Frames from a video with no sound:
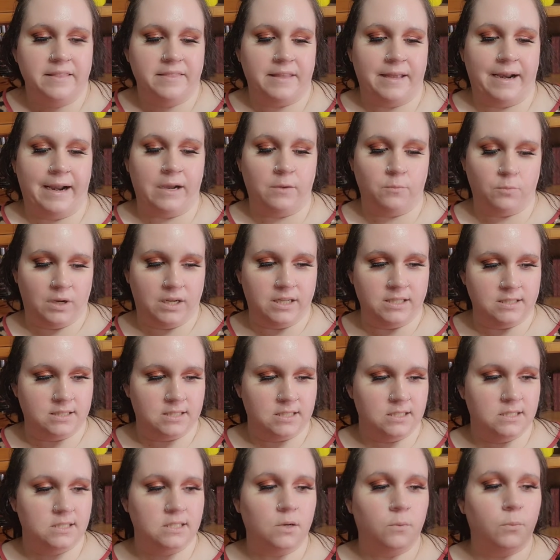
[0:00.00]
that I
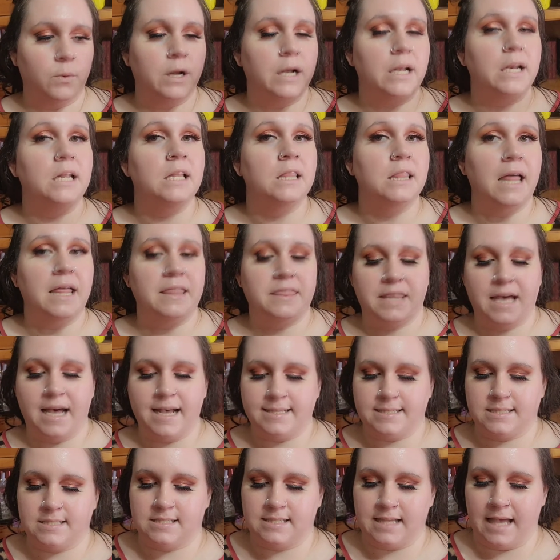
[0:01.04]
want. So we're gonna let
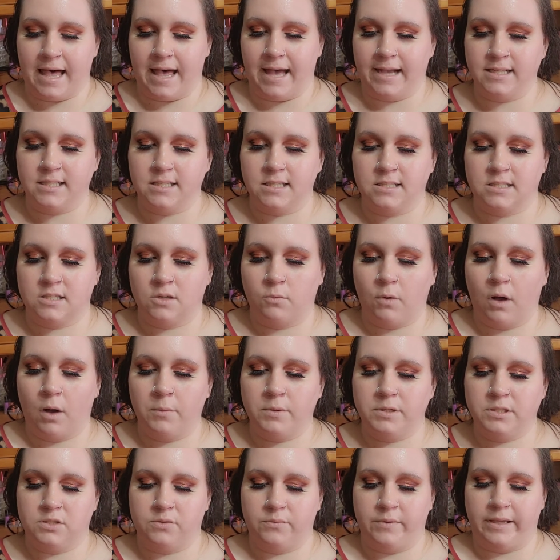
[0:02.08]
that set. So
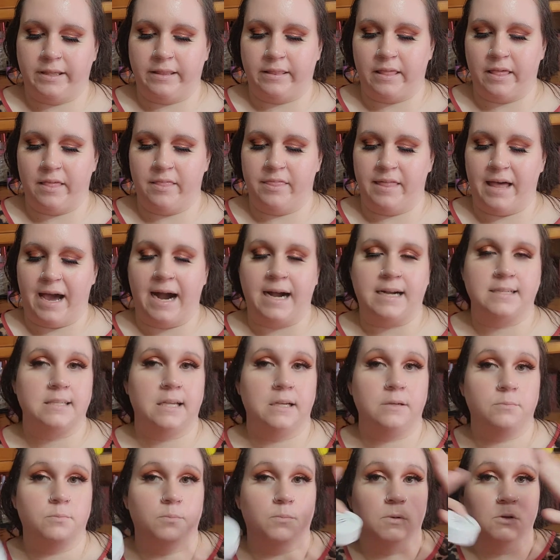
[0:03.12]
while we're doing that, because
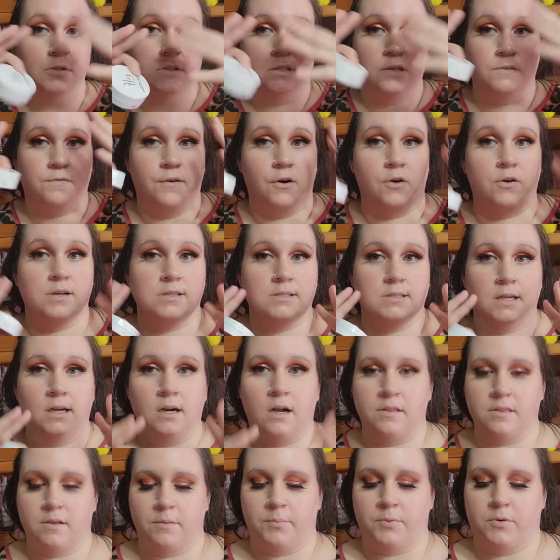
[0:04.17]
I mostly focused it
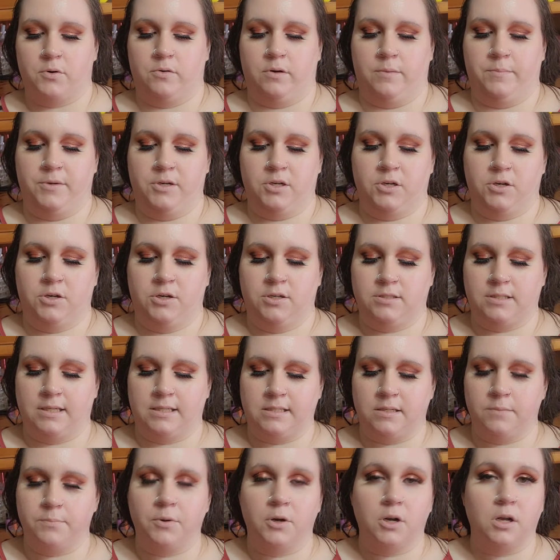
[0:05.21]
on the perimeters,
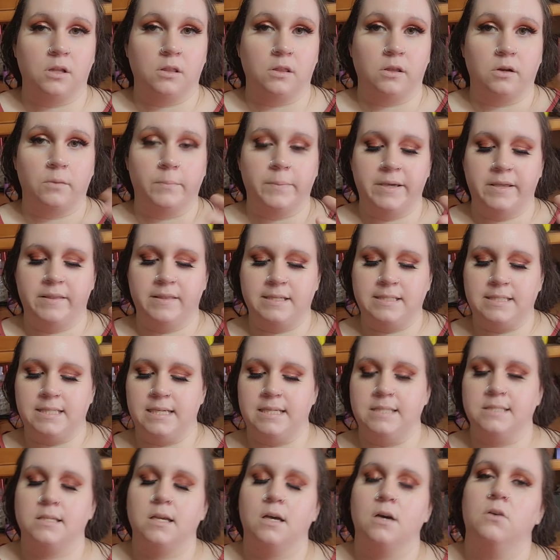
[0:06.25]
I did put a little bit in the
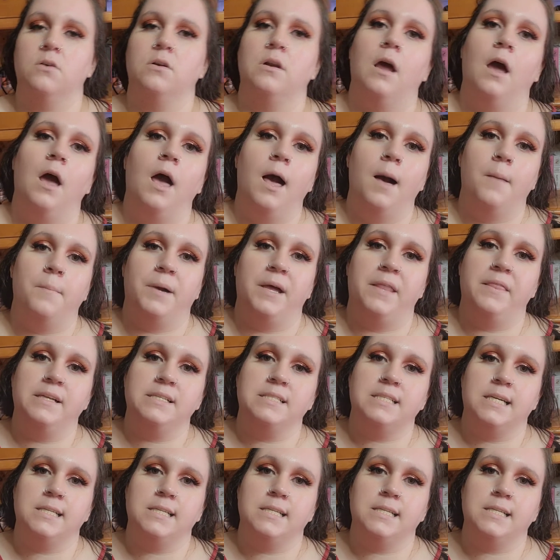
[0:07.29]
T-zone. But in the